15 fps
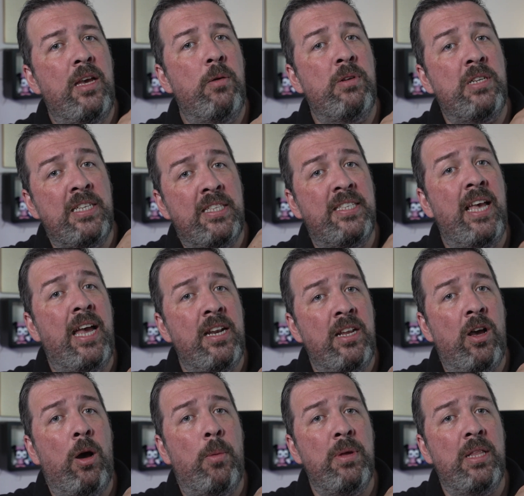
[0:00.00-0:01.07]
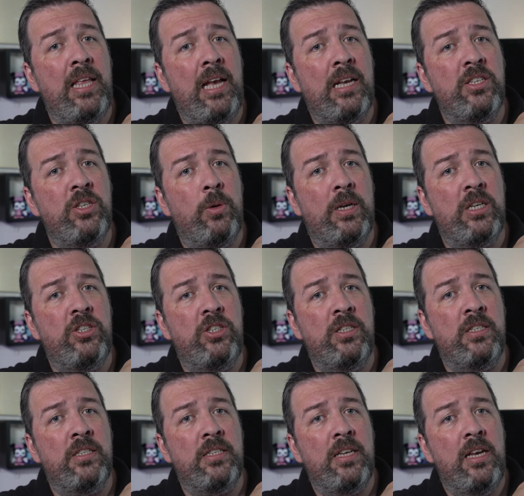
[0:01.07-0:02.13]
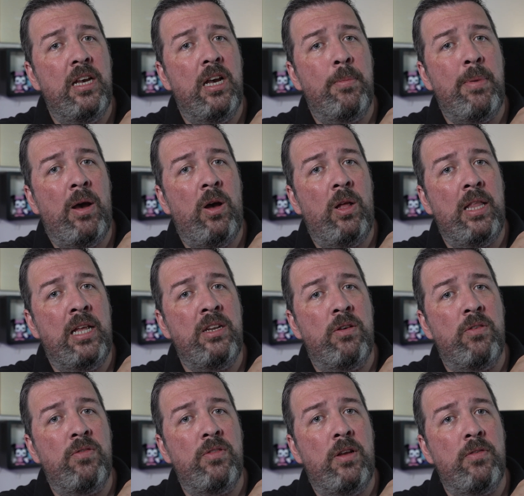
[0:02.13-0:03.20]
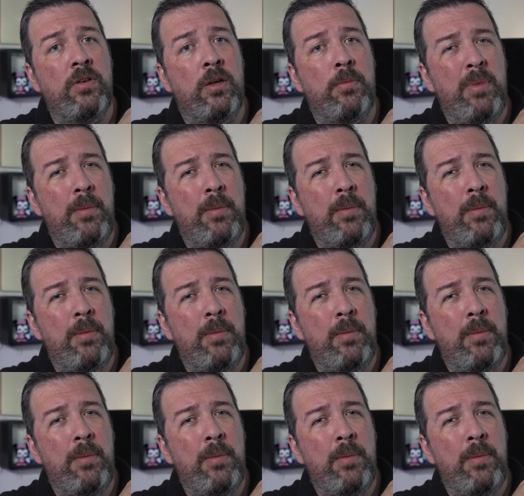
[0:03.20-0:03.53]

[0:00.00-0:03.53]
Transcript: which is 10 commonly asked questions about Orlando, Florida.